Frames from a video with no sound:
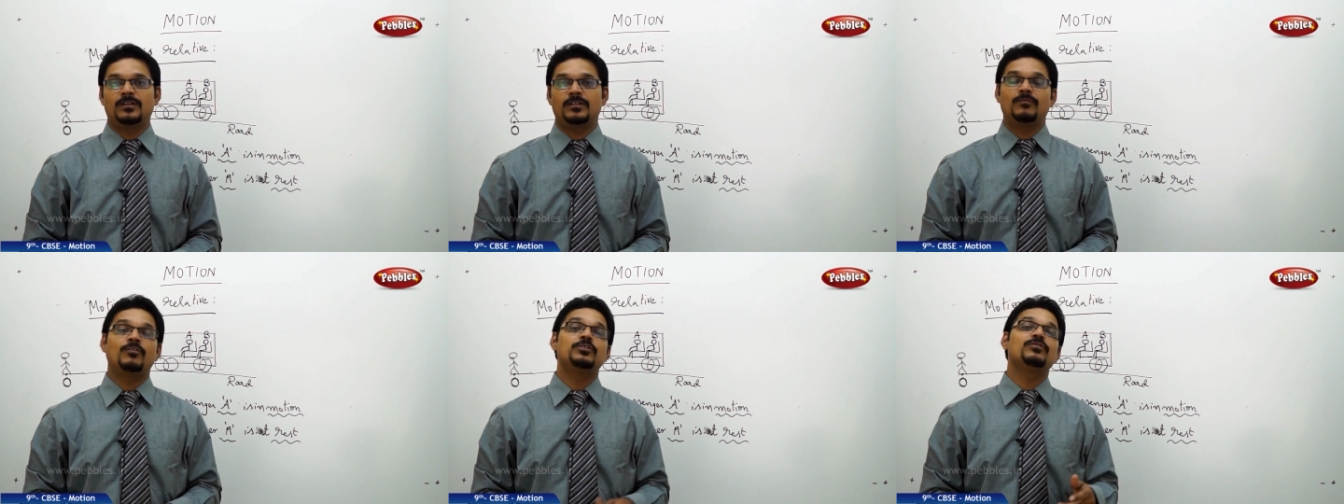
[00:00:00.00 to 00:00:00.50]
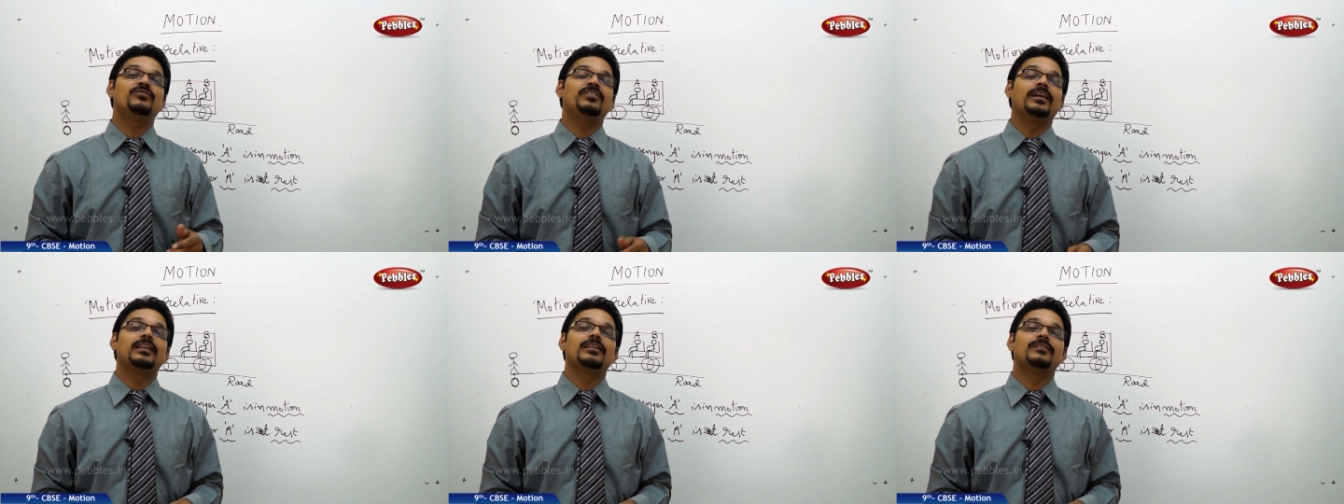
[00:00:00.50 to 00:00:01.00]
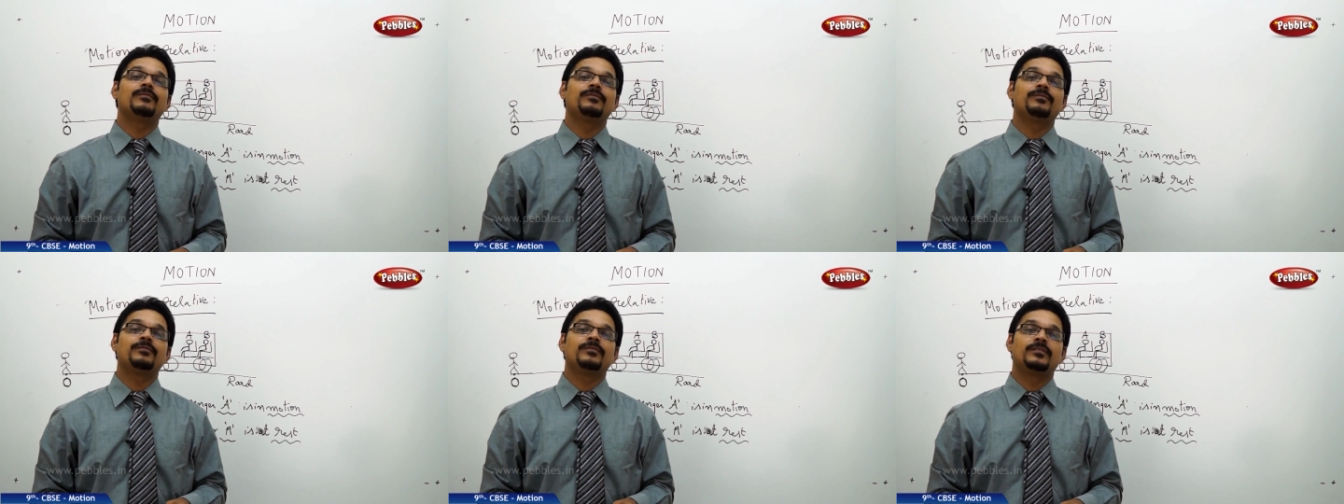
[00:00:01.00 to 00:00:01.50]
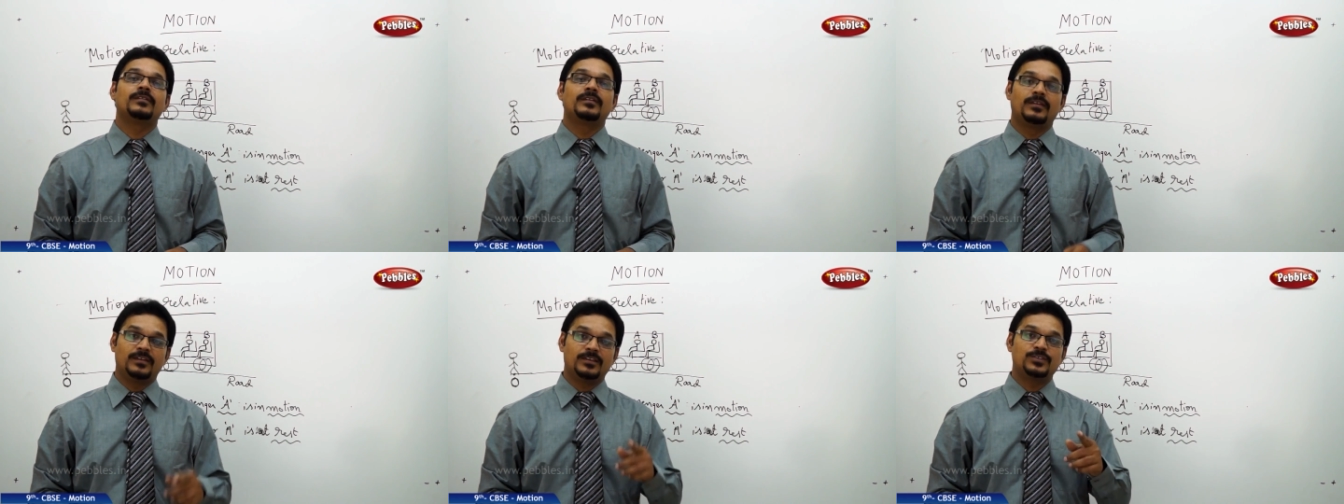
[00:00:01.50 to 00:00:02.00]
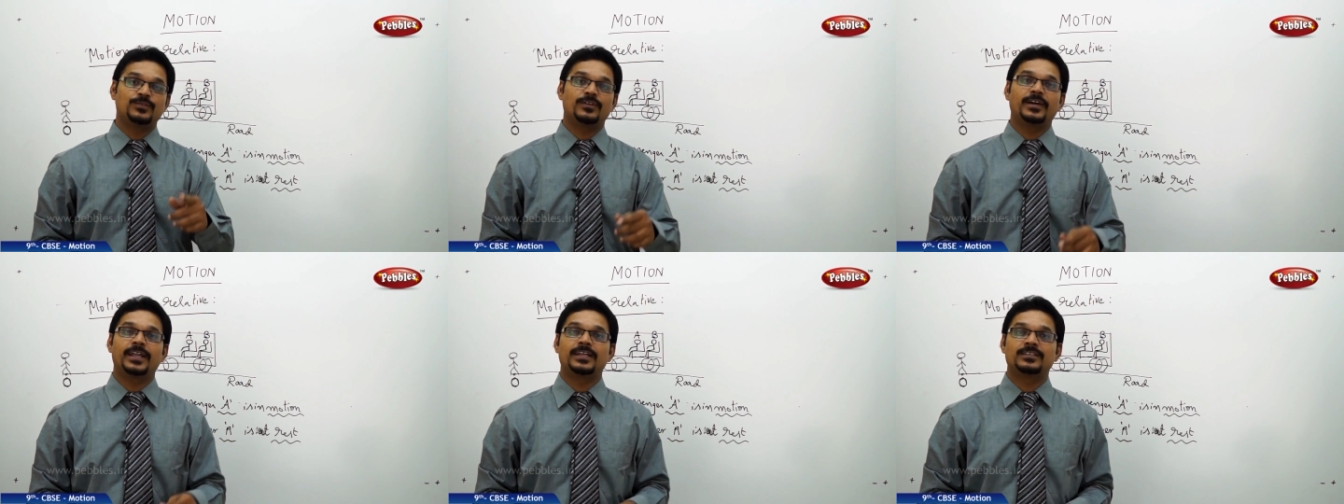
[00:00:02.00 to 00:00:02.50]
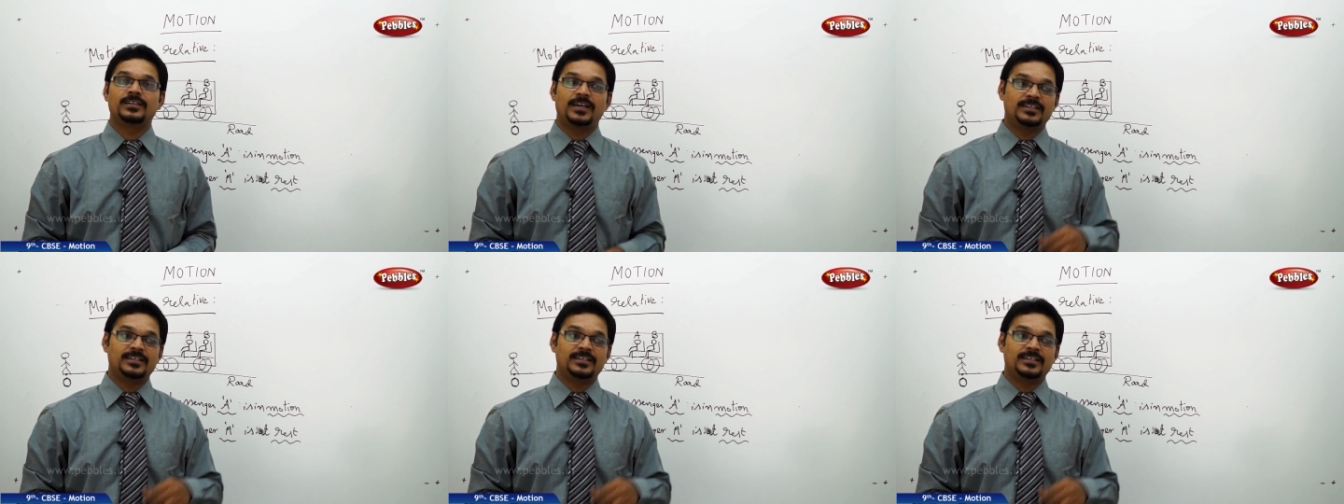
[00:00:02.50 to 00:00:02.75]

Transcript: Now, what do you feel? Yes, you are correct.